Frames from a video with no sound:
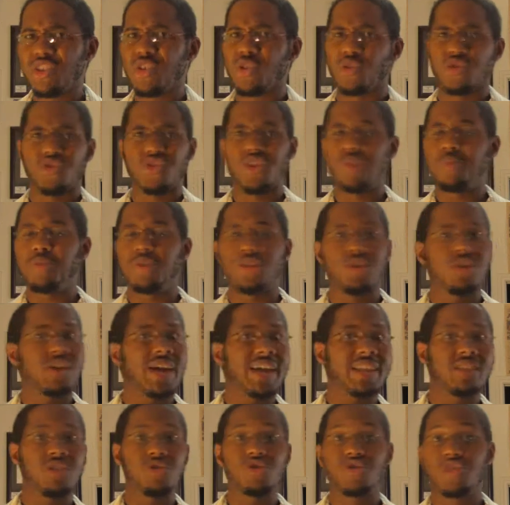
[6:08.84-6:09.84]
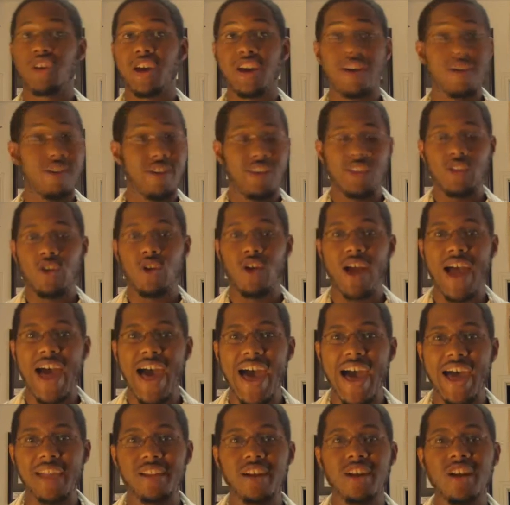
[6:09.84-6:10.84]
or something you'd like to share in their
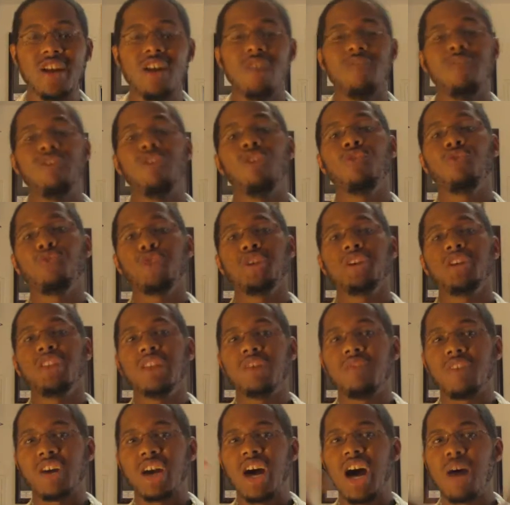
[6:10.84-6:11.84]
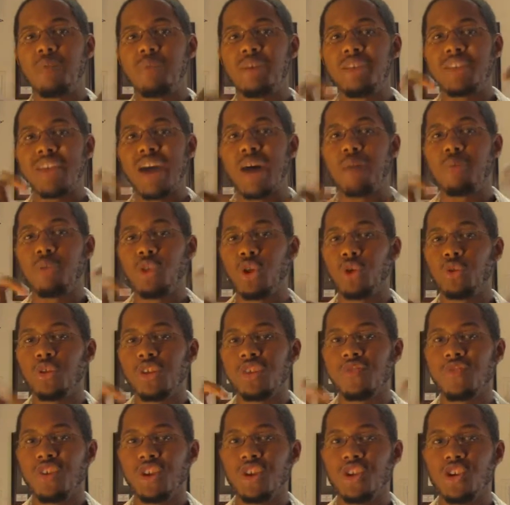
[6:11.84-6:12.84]
ad, feel free to leave a comment down below
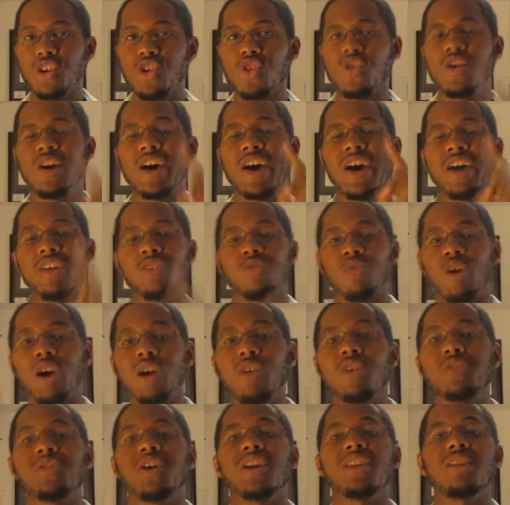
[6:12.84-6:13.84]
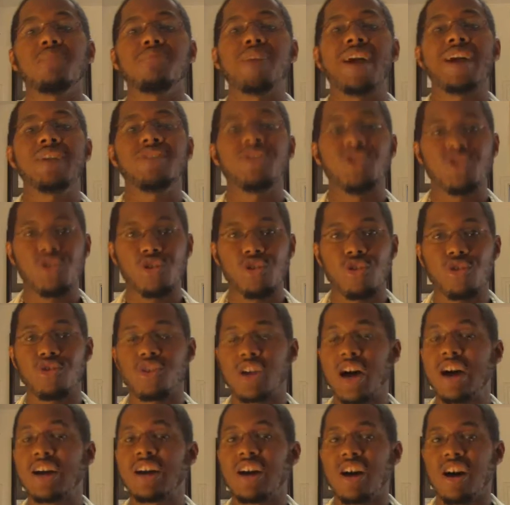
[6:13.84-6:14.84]
this video as well as on
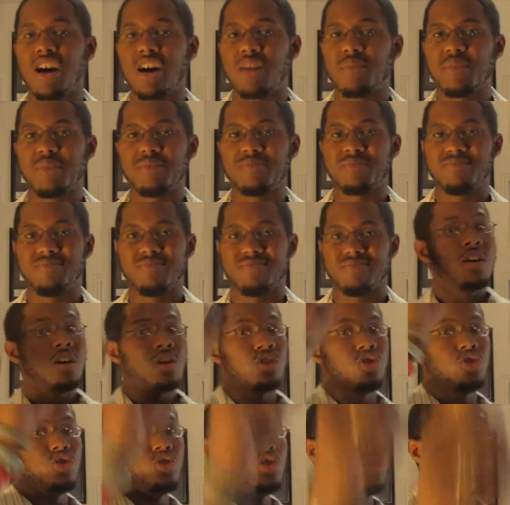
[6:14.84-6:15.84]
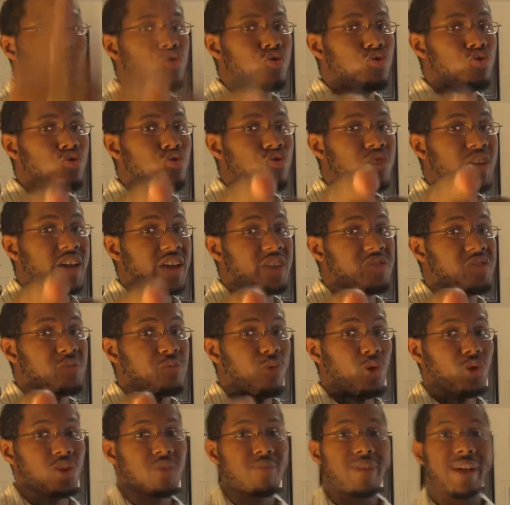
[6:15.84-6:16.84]
thepractitionerd.com. You can
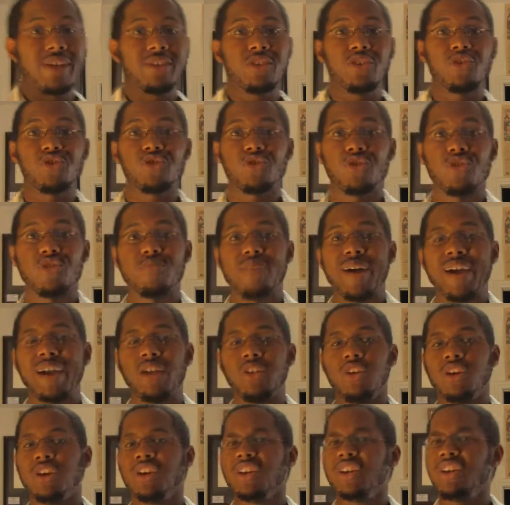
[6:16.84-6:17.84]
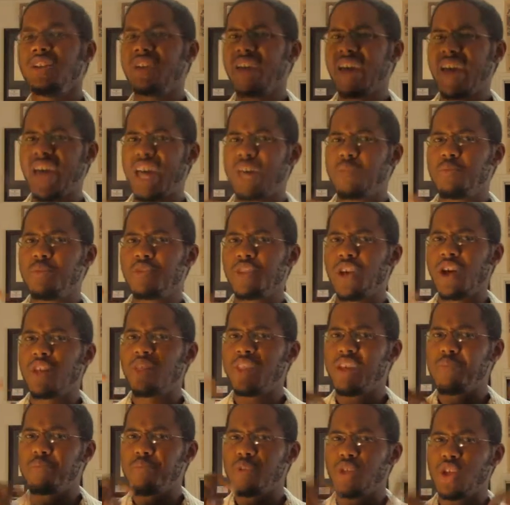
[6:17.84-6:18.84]
support the practitioners by clicking on that Amazon
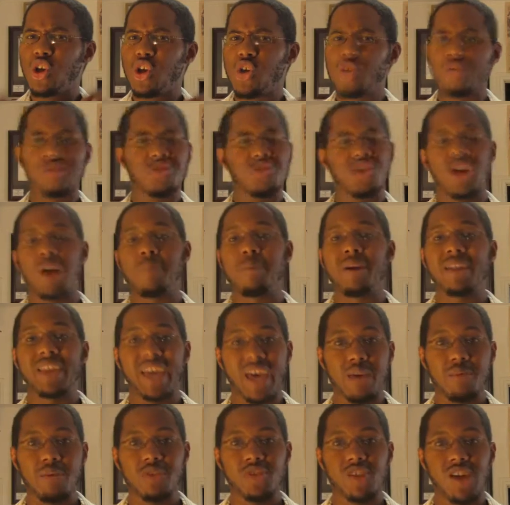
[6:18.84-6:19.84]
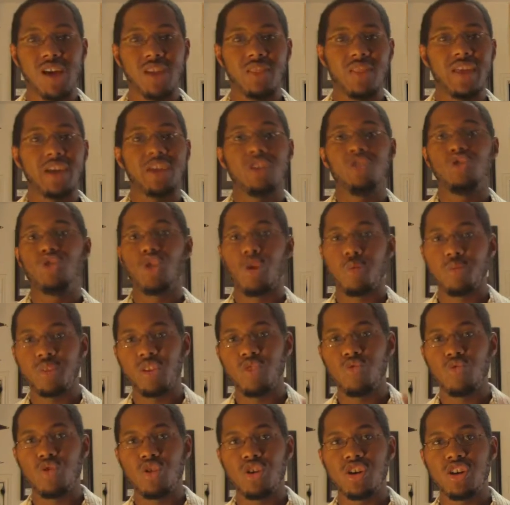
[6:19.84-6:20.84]
link below and shop on Amazon like you
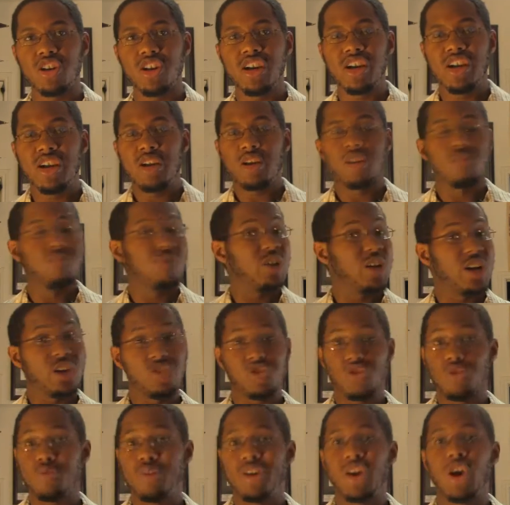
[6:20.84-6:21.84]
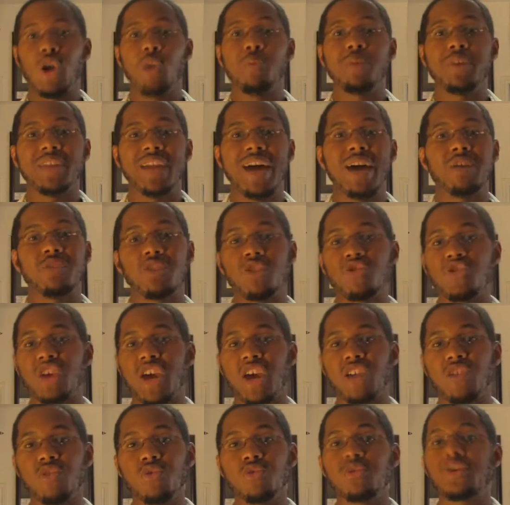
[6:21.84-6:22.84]
normally would because you'll be helping out the
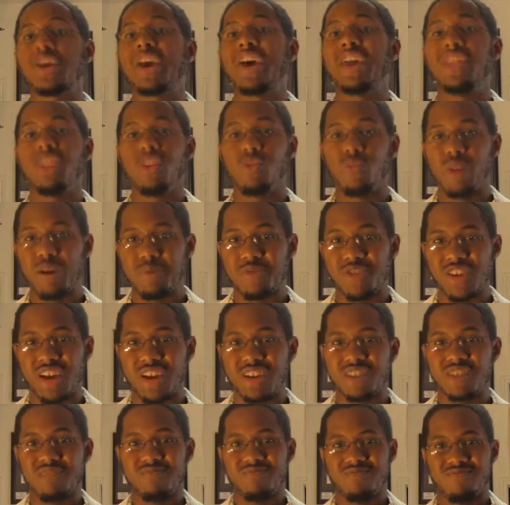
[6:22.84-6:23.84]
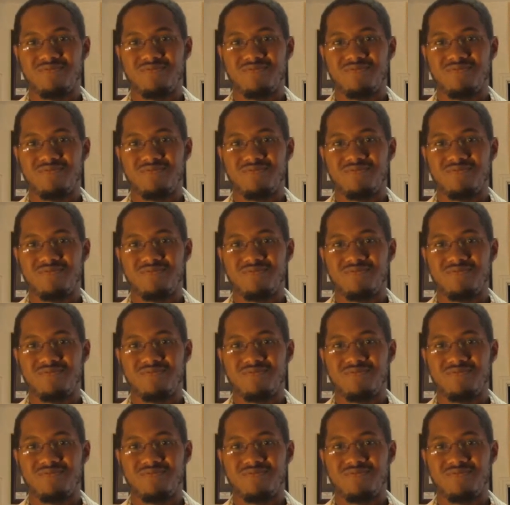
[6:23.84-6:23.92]
channels and the website.